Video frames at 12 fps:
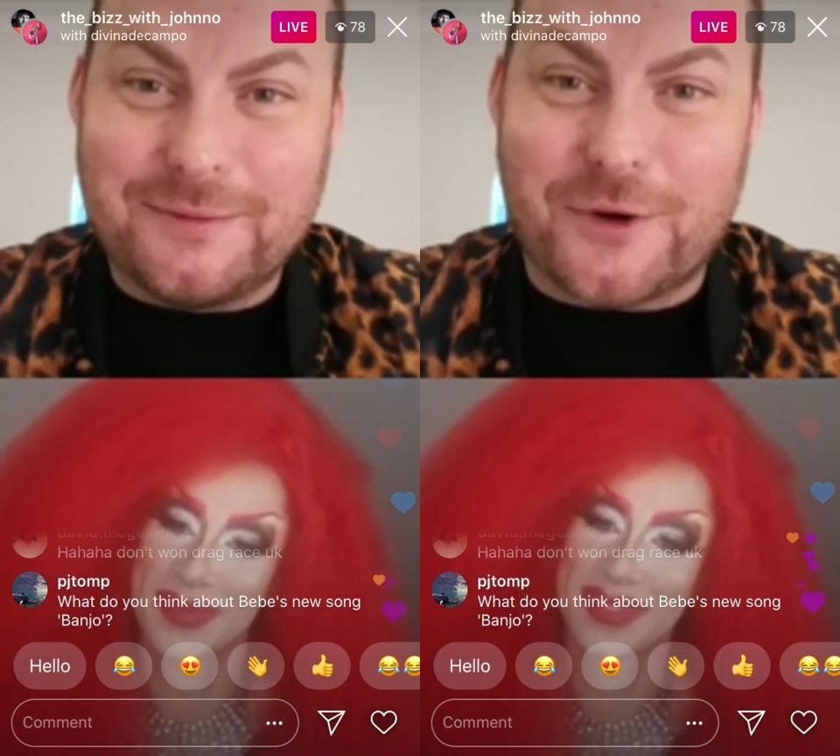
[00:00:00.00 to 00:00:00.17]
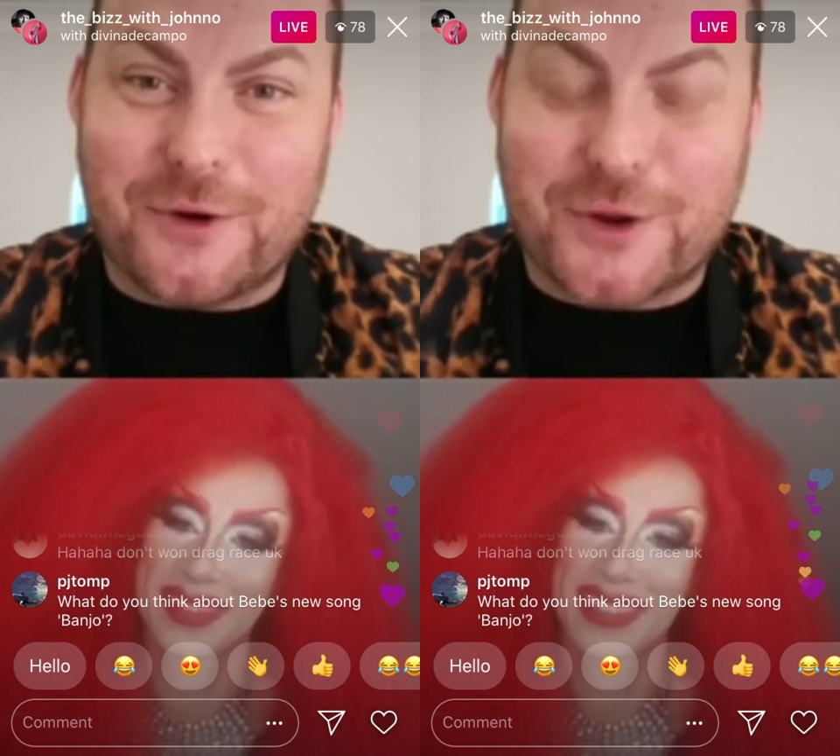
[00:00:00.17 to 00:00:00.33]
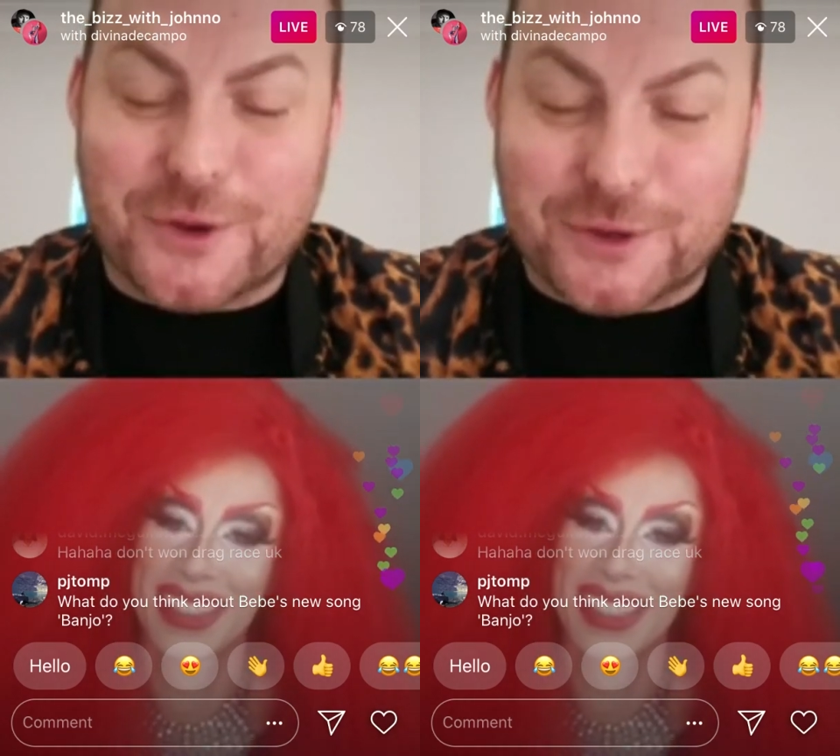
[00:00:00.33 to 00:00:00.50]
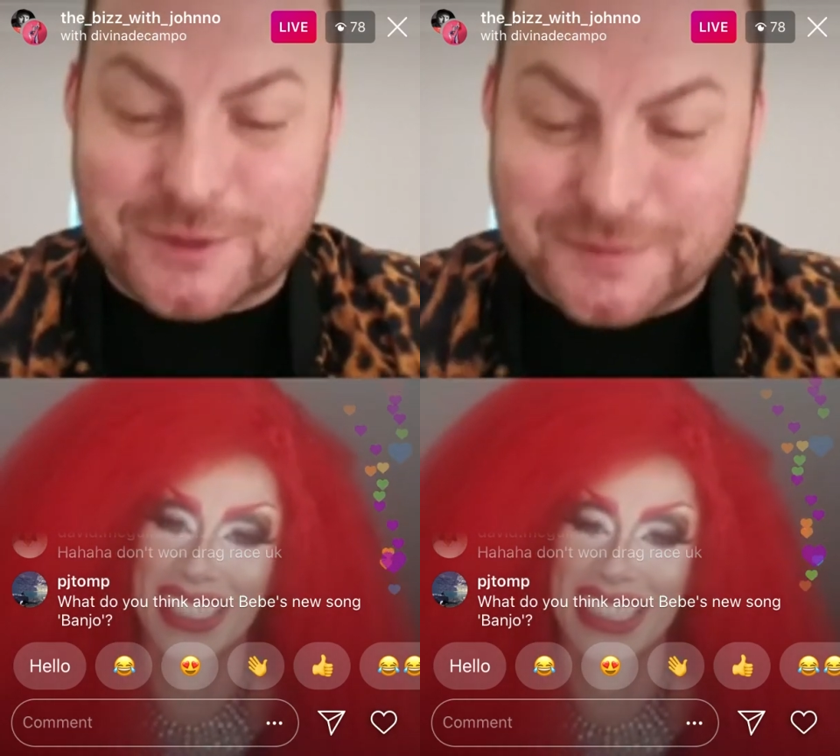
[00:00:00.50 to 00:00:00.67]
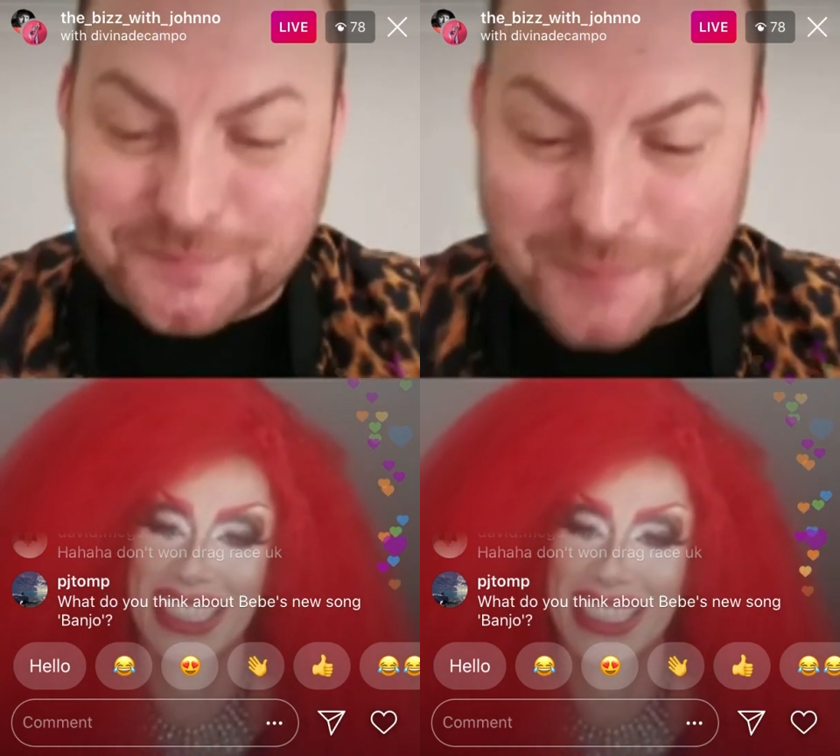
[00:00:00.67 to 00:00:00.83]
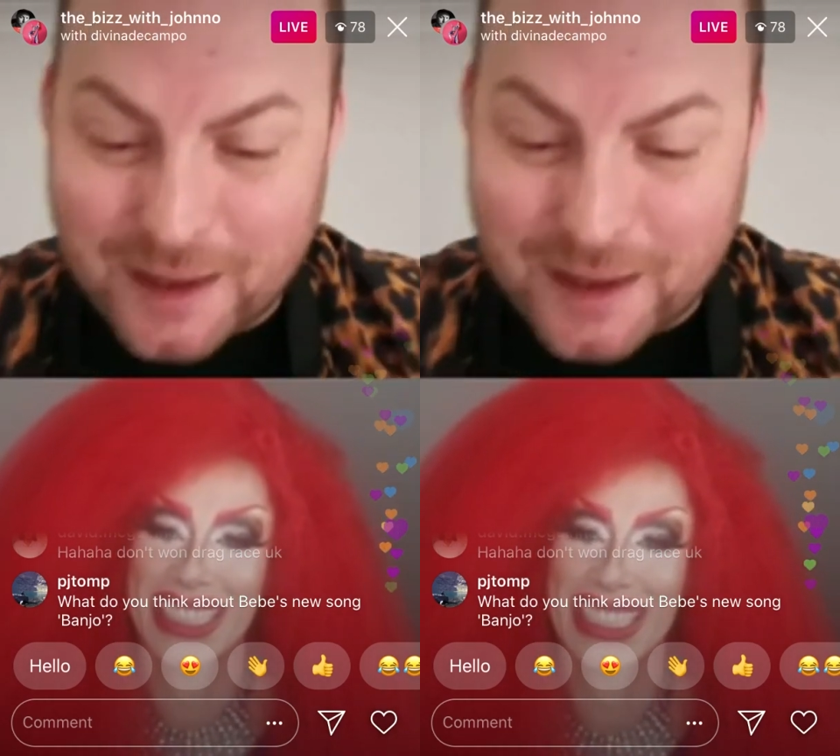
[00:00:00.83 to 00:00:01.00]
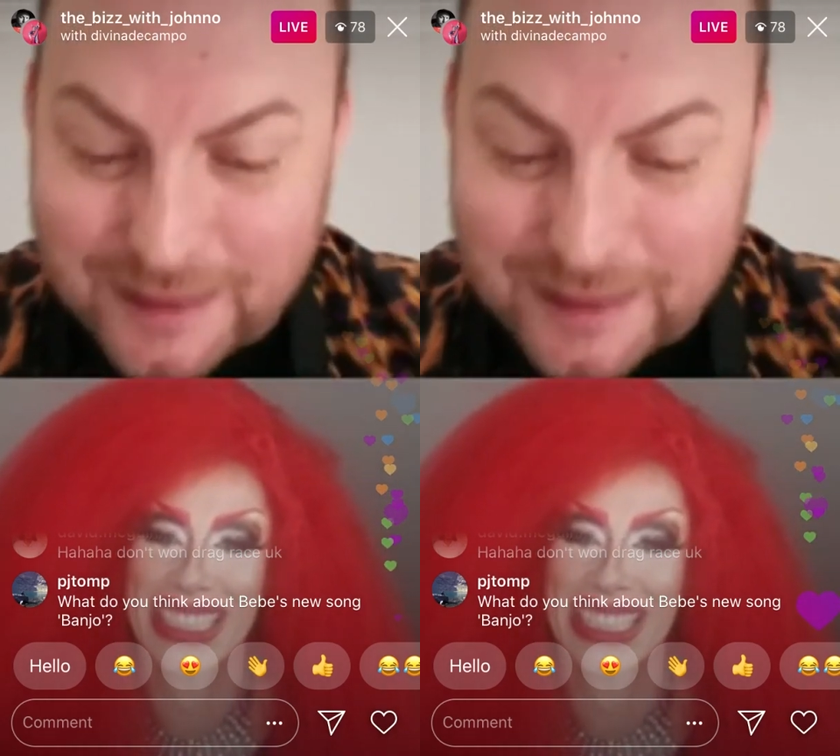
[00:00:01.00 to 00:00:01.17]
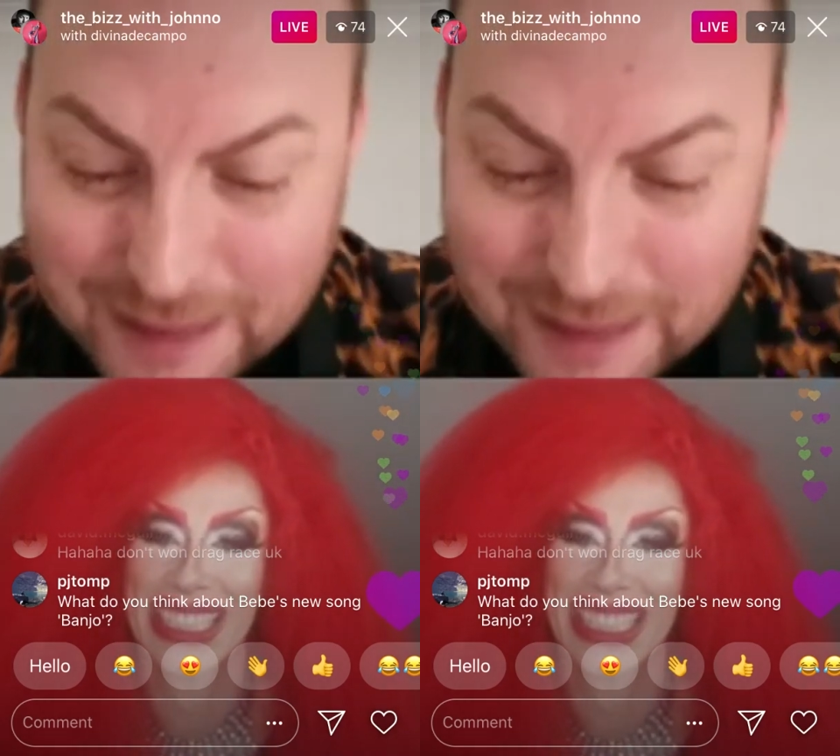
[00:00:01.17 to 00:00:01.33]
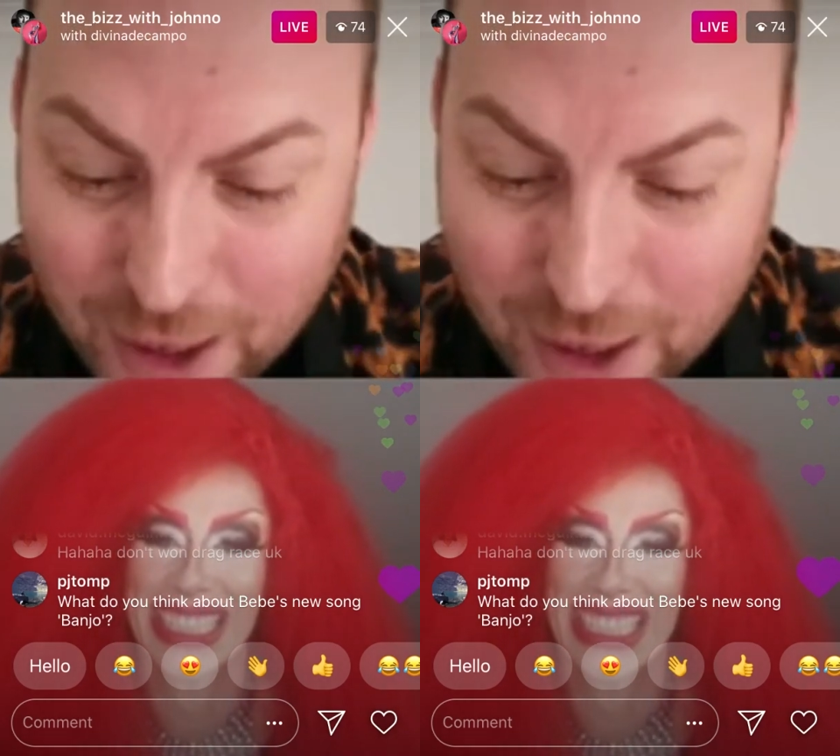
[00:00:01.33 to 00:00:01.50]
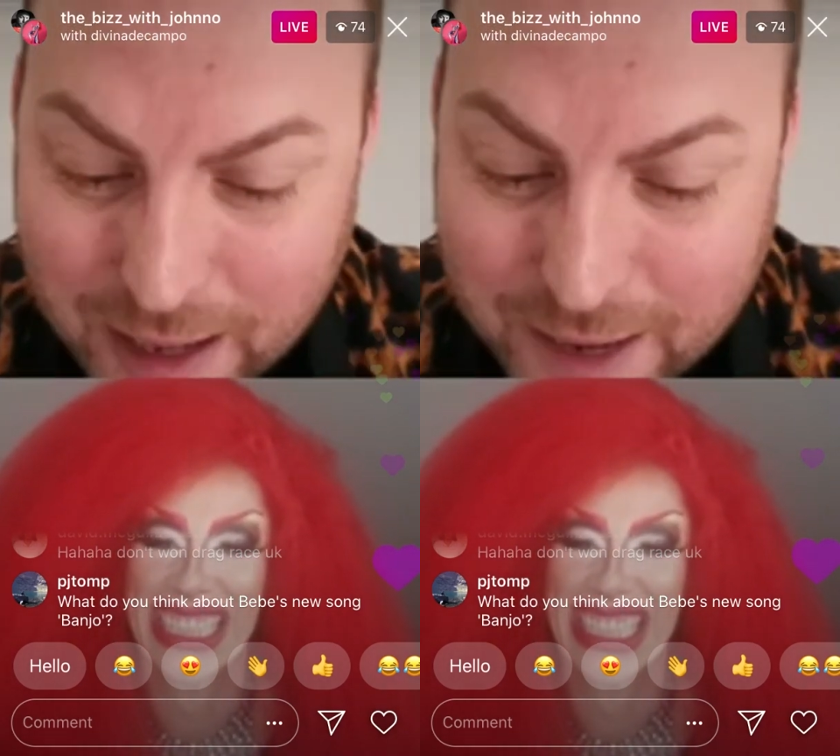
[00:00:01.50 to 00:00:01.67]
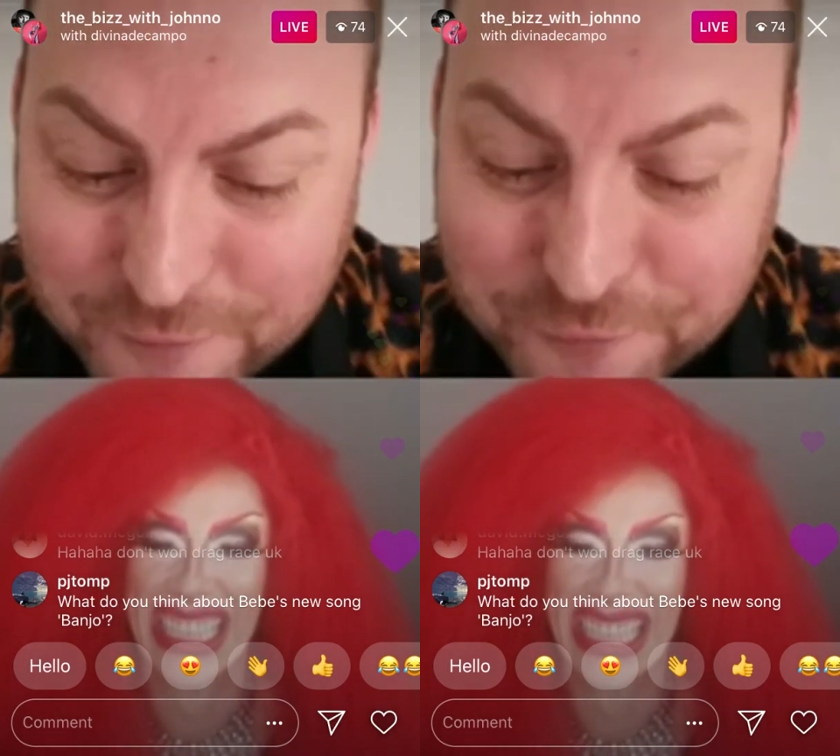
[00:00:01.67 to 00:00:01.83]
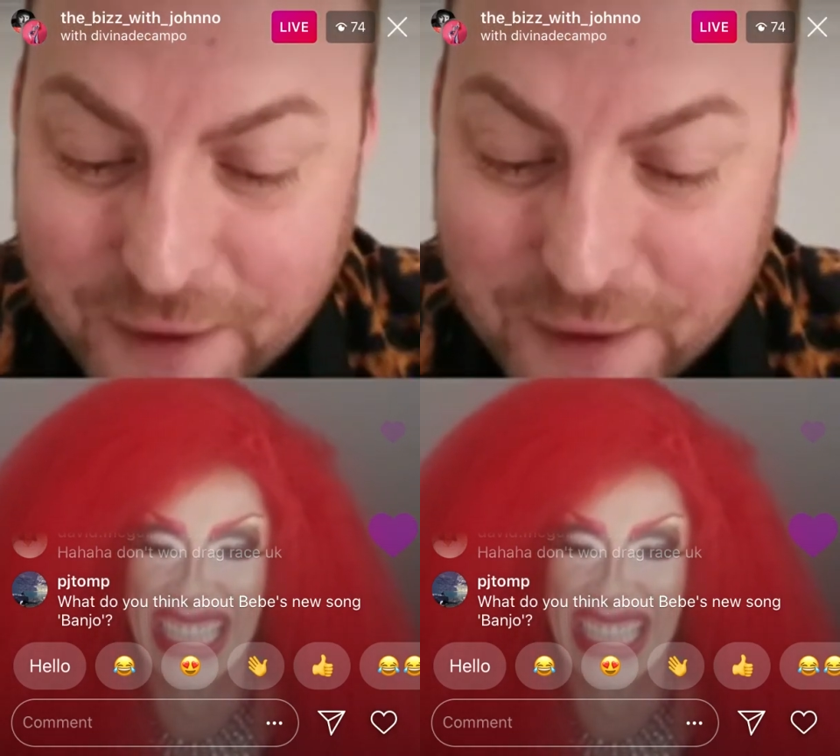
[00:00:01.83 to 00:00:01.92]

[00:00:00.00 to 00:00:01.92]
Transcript: Very good. Okay,